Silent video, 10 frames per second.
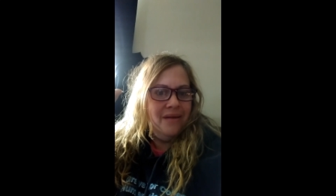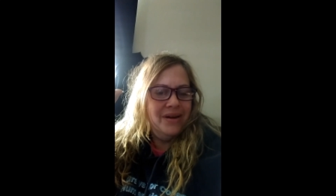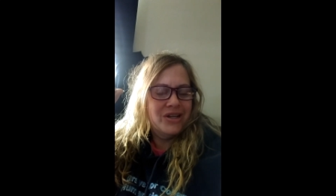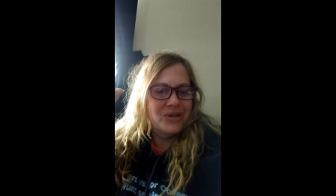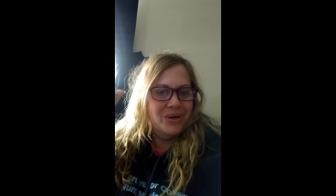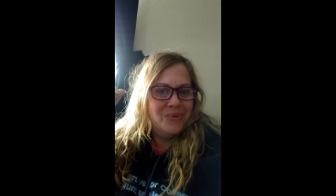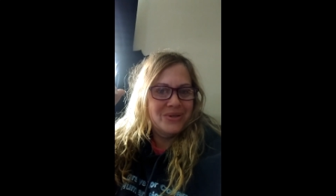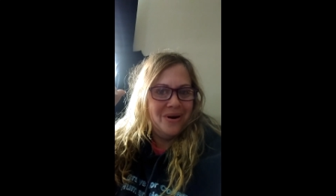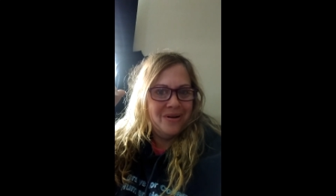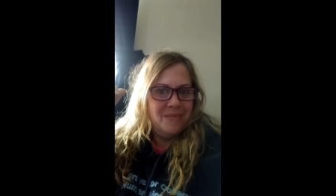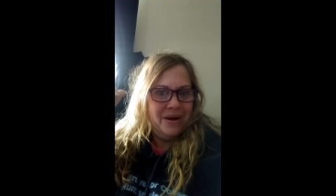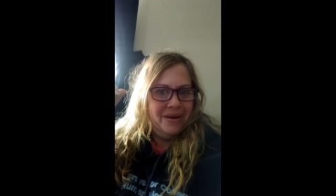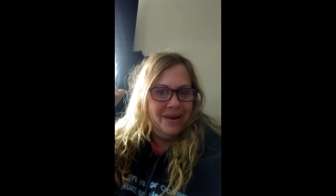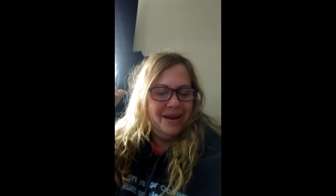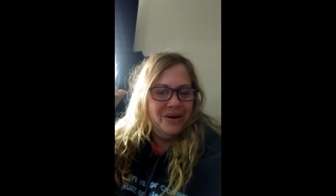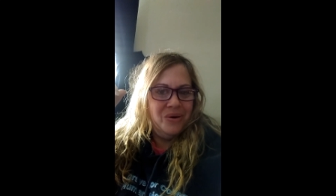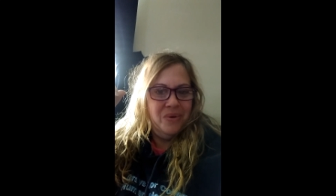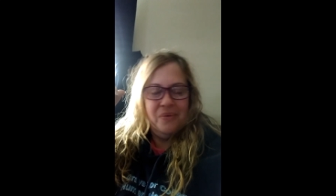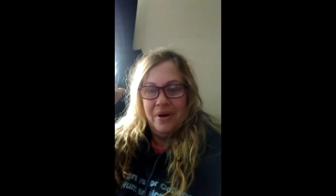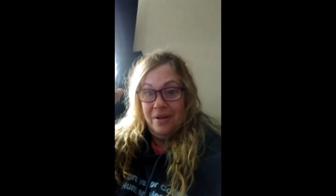Eventually, we'll talk about it. I
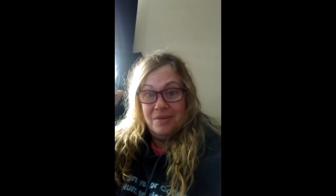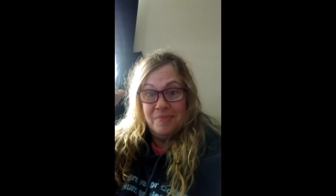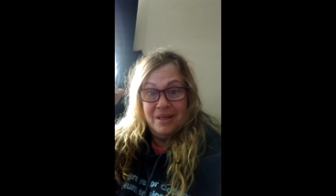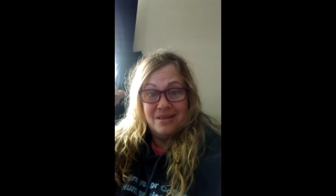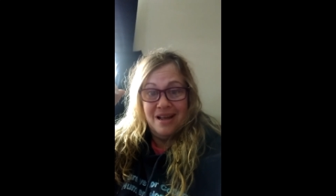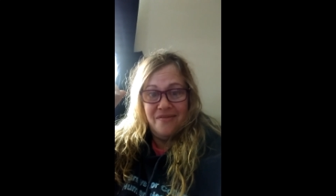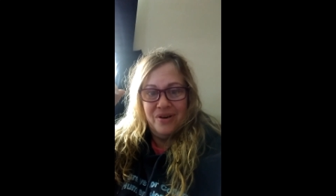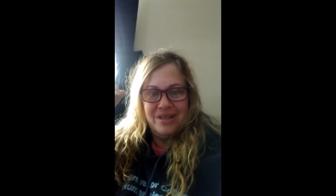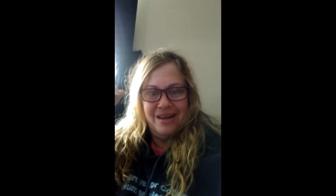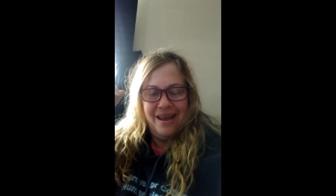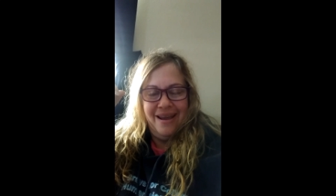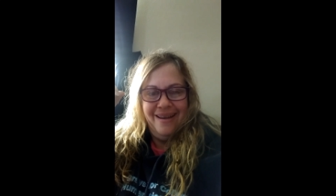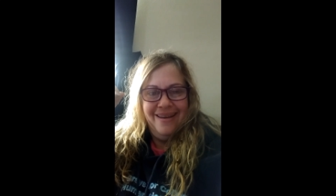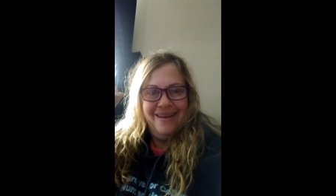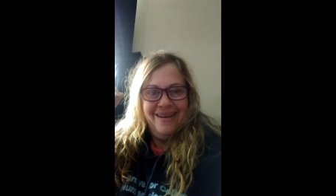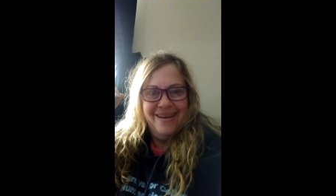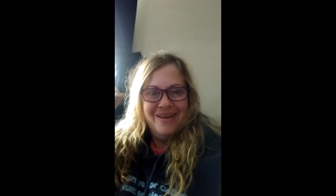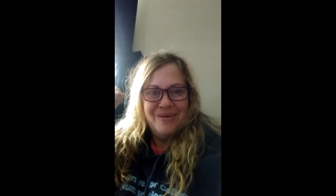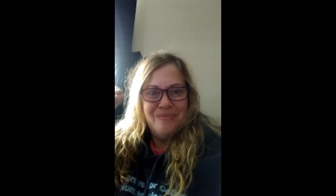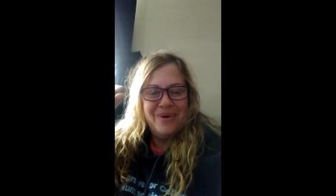know we will, but it's not for today.
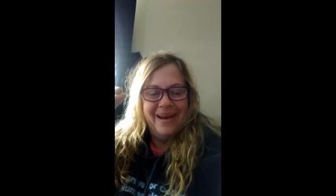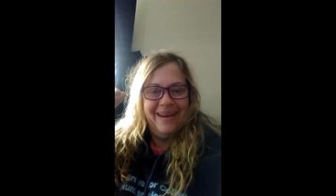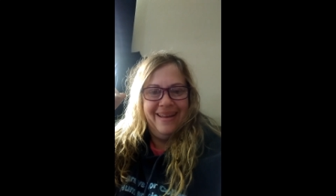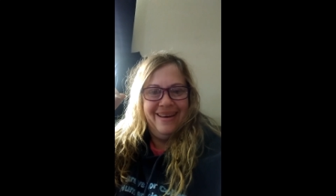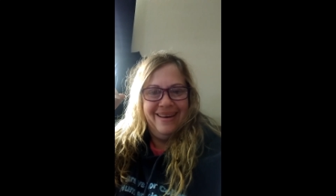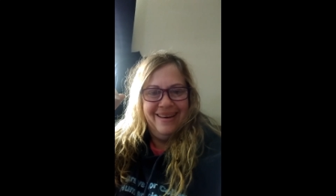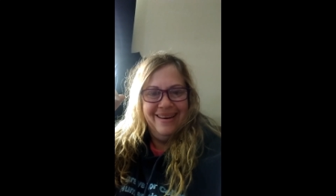But